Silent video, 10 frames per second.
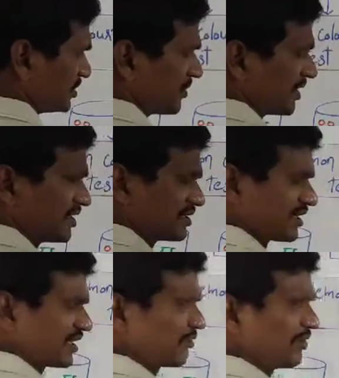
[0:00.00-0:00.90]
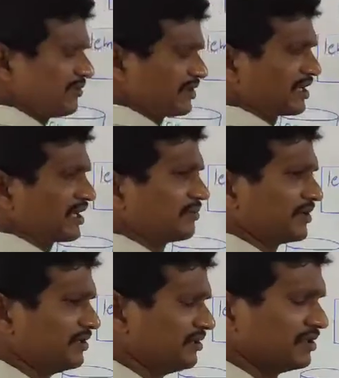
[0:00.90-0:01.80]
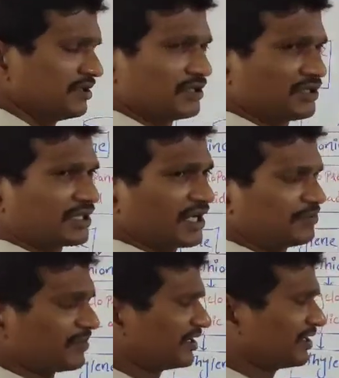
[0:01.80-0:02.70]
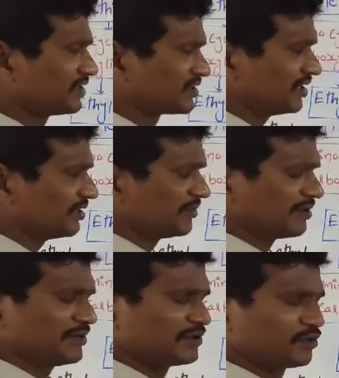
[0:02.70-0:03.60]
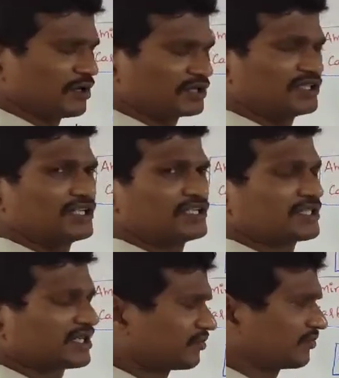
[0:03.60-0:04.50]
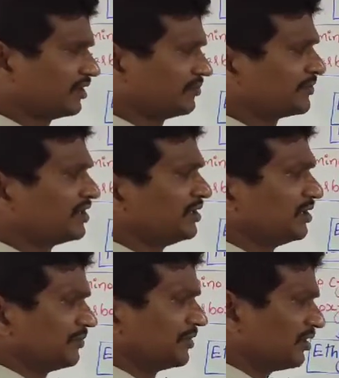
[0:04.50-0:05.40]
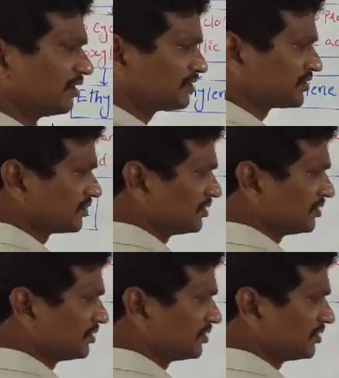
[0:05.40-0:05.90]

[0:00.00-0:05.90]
These bananas are required for the ripening. The time period is here. Maybe 2 or 3 days are required. Because